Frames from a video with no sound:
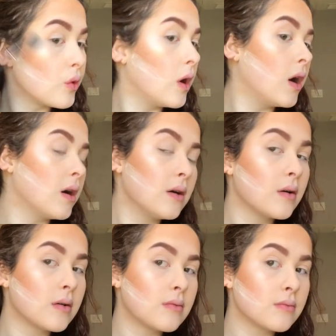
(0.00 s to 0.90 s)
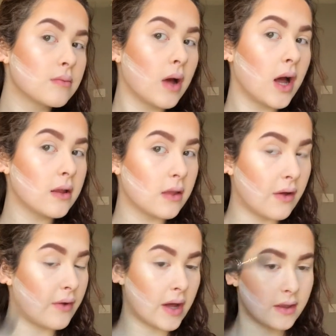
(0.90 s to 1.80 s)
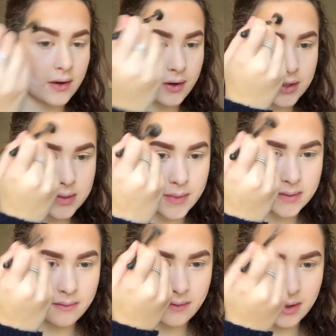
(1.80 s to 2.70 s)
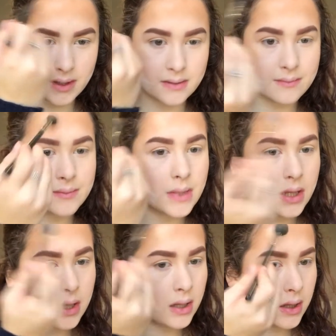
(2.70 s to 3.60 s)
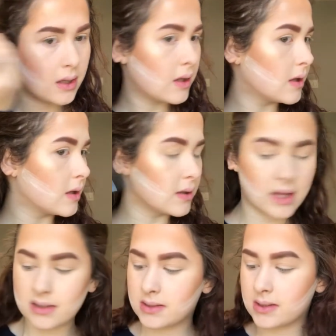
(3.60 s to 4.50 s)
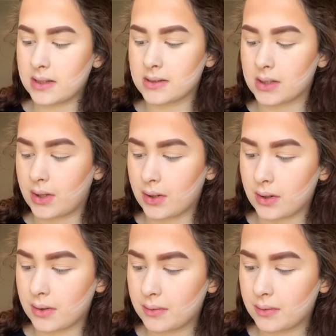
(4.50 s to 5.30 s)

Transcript: I love highlighter. It just makes me feel like less insecure.